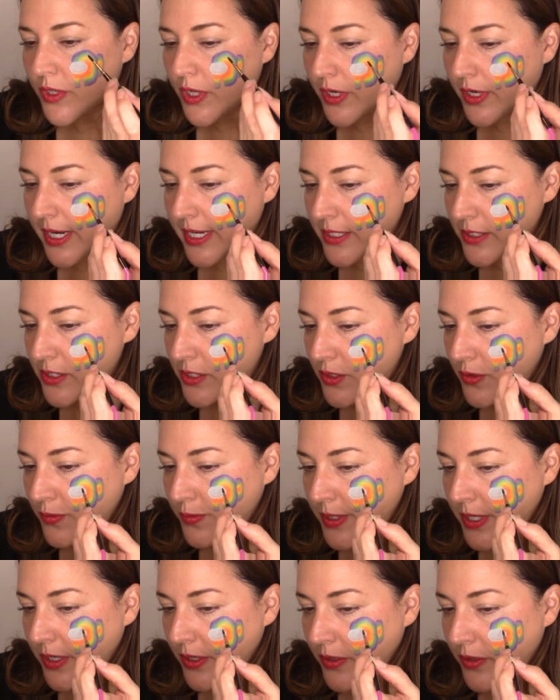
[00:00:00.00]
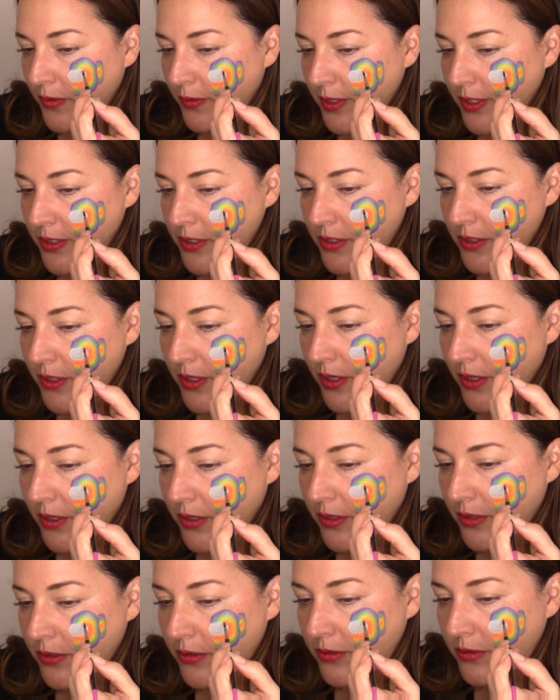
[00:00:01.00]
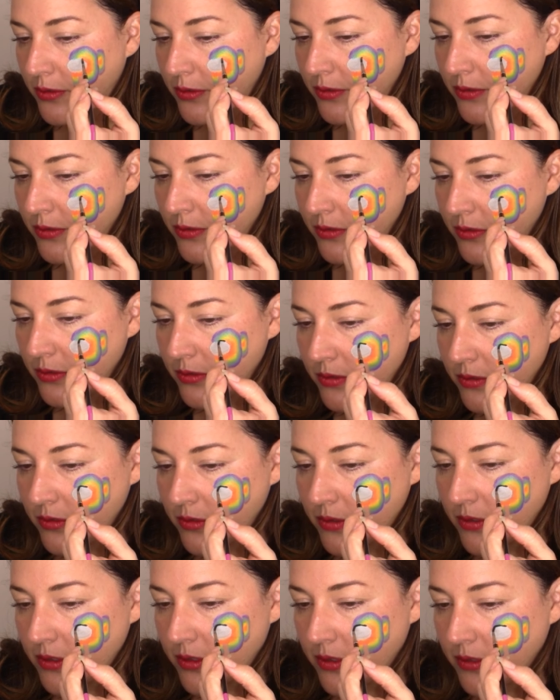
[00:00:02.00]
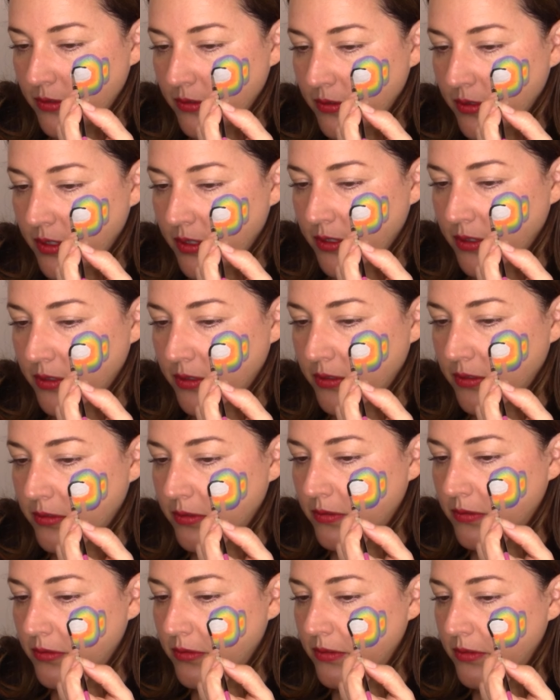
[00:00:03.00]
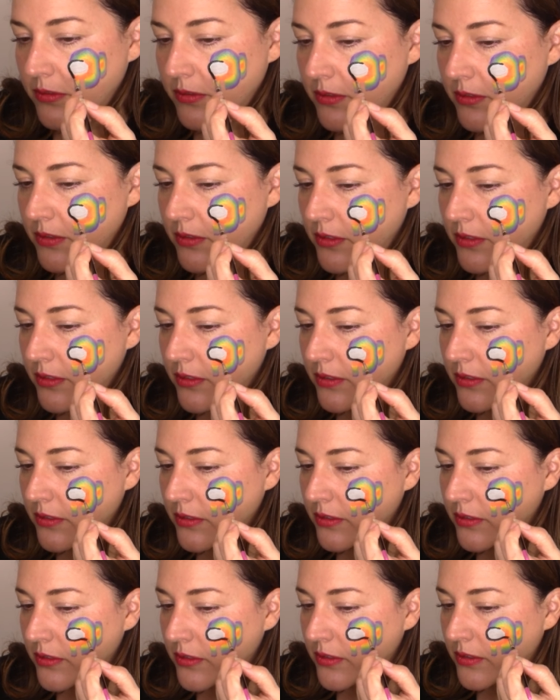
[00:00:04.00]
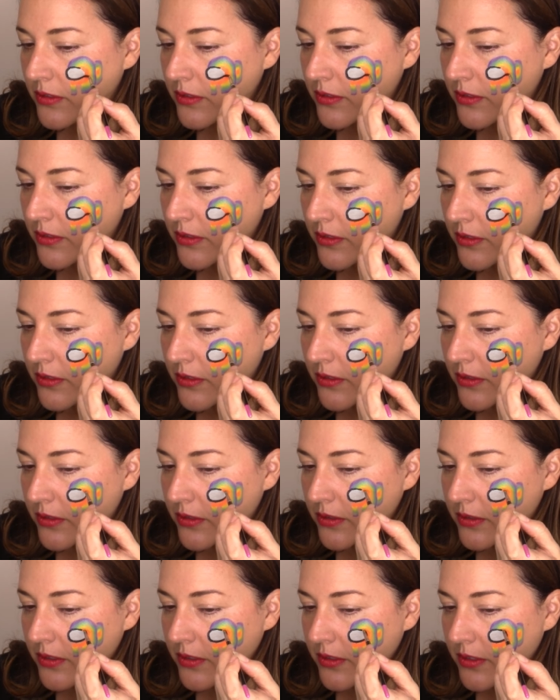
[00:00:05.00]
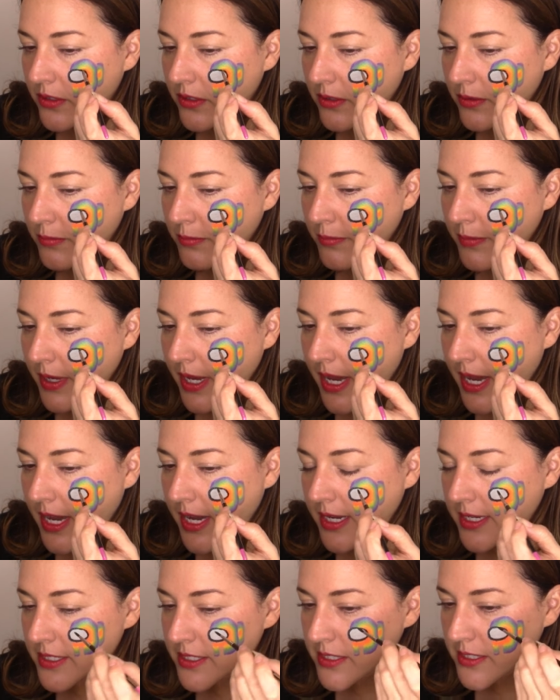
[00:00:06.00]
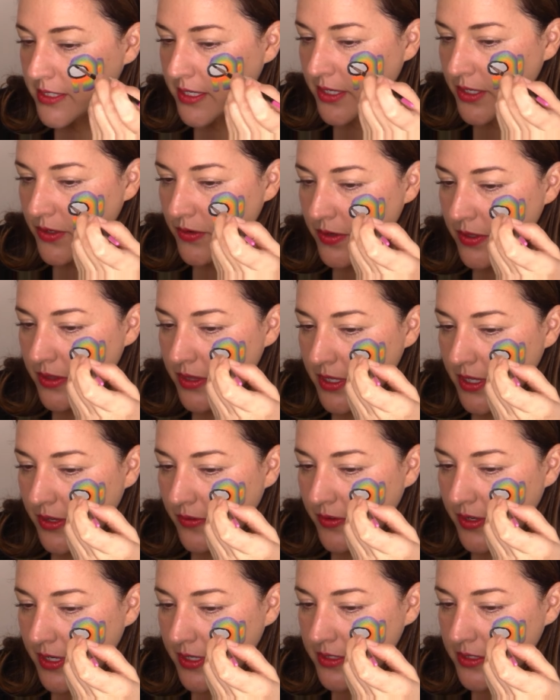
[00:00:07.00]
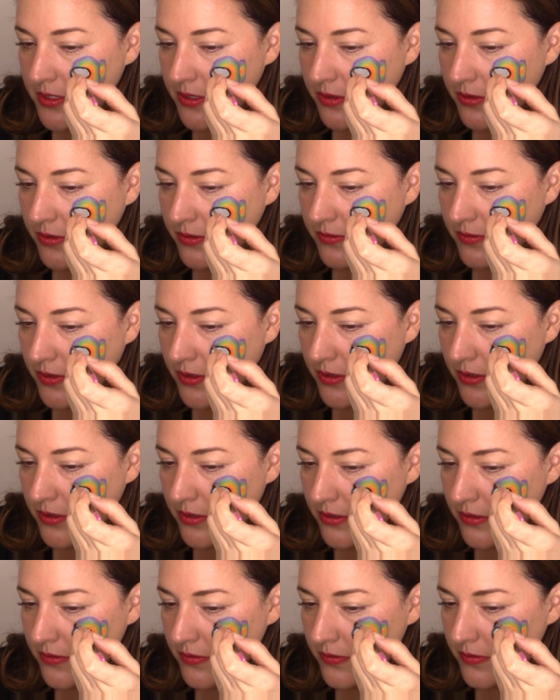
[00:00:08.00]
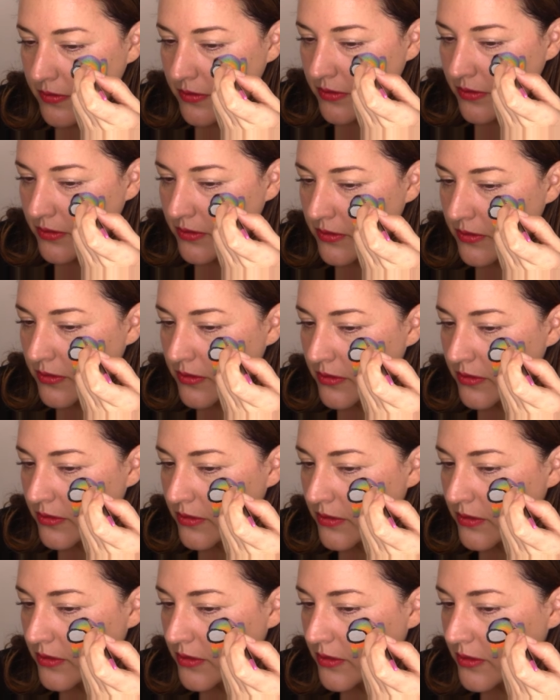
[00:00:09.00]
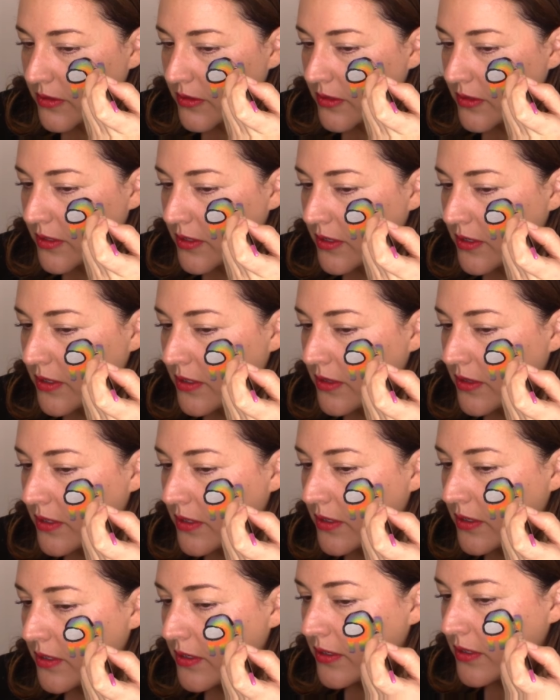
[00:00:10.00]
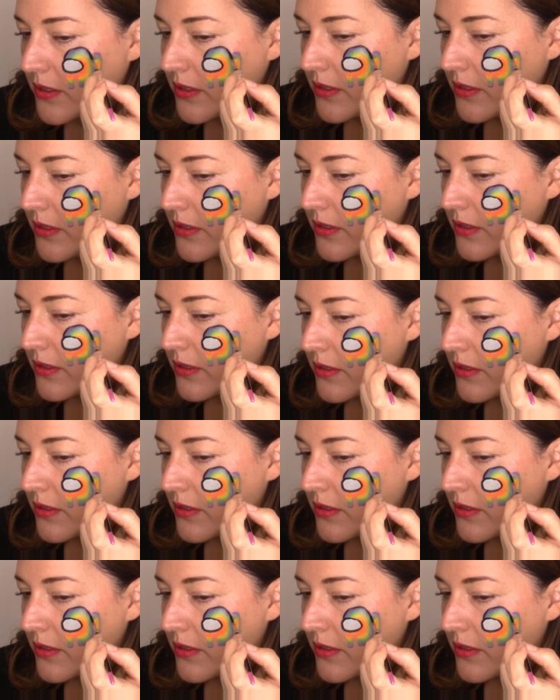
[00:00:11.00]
All right, so we are going to go around the little mask, and you can think of it as an oval. And then